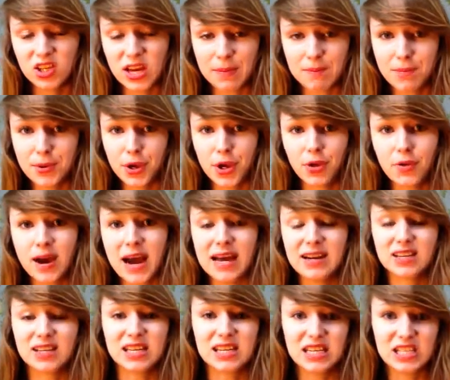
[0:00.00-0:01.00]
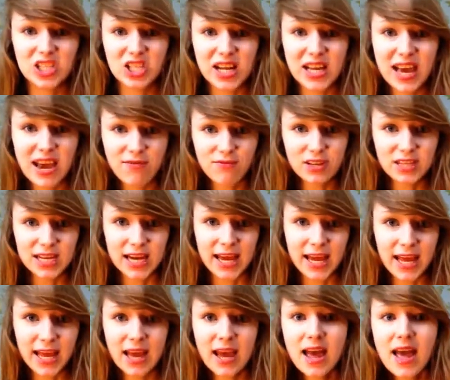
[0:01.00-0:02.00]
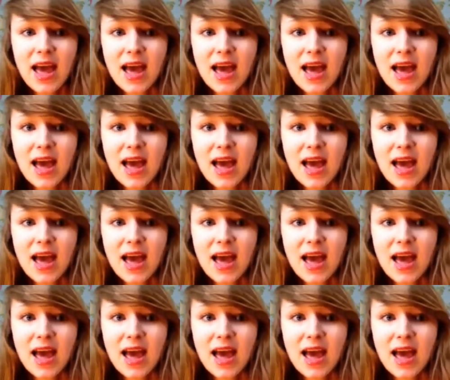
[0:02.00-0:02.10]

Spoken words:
shampoo and conditioning every day,